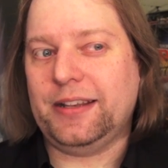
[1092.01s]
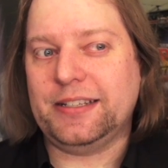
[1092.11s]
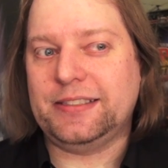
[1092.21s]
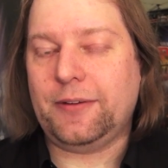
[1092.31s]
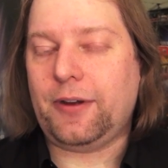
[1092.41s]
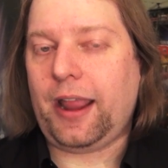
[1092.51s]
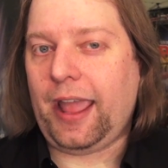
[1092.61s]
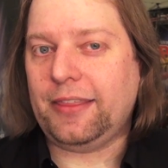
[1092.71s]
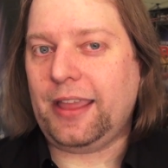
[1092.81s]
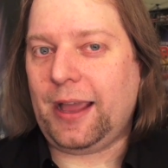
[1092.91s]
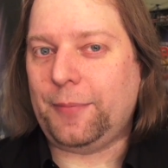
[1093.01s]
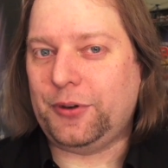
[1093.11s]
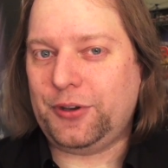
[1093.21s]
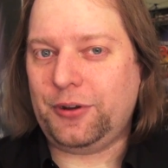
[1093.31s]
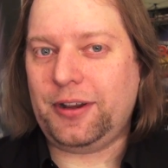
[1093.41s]
I just never had the
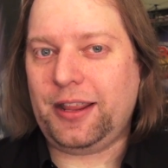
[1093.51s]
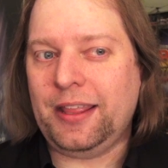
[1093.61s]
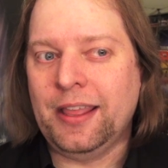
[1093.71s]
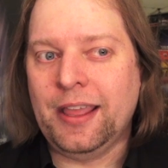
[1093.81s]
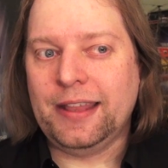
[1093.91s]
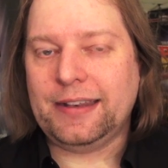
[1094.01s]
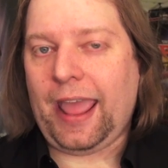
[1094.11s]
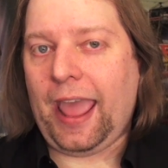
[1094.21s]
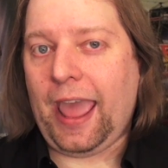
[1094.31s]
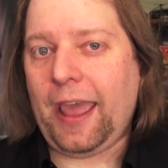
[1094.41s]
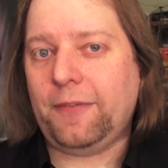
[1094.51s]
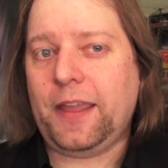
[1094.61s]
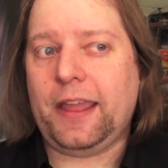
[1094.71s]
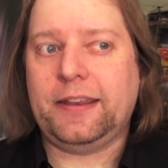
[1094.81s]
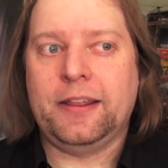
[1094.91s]
opportunity to have
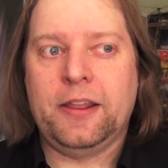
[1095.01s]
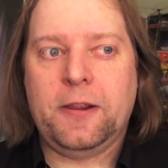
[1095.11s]
that